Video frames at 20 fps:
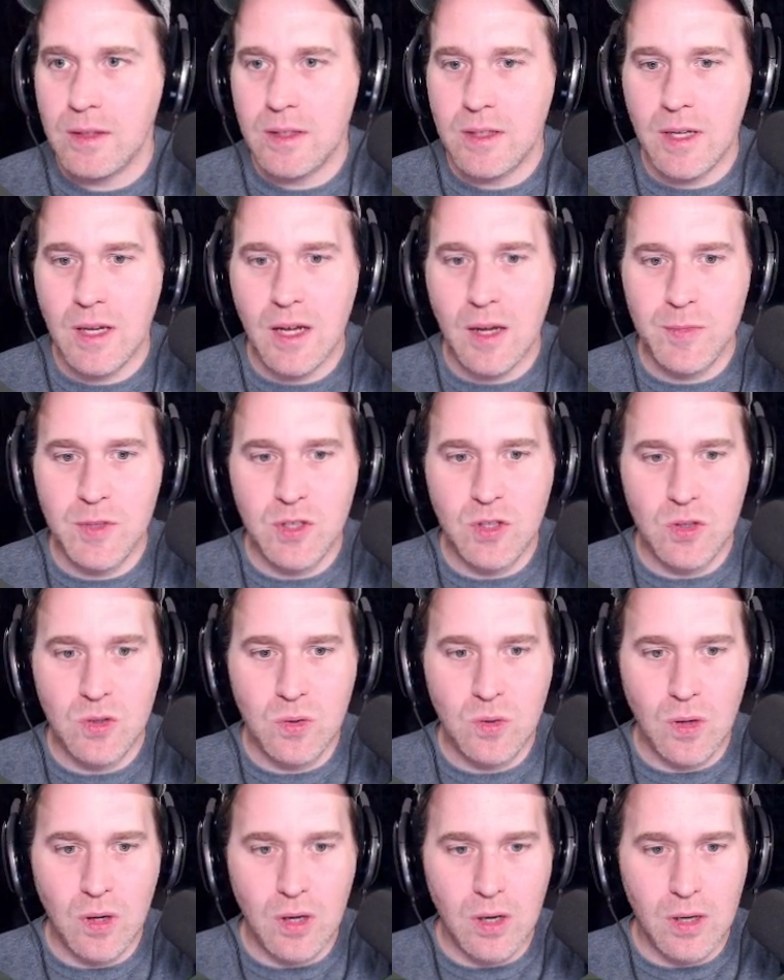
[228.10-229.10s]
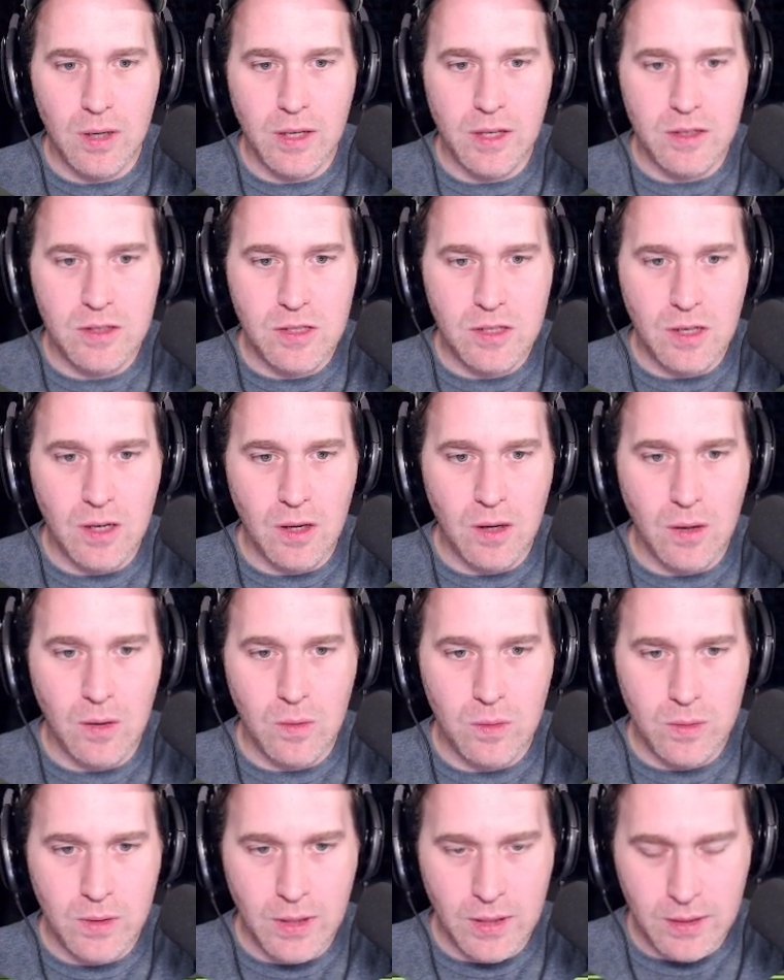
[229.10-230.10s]
tom 2 on its
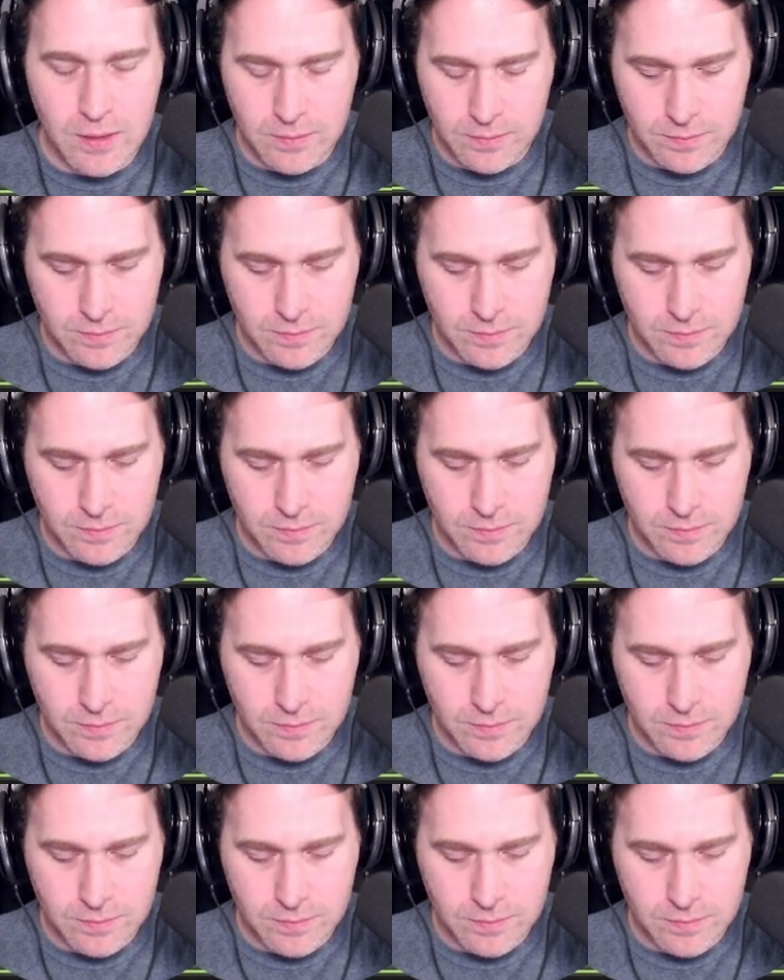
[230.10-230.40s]
own.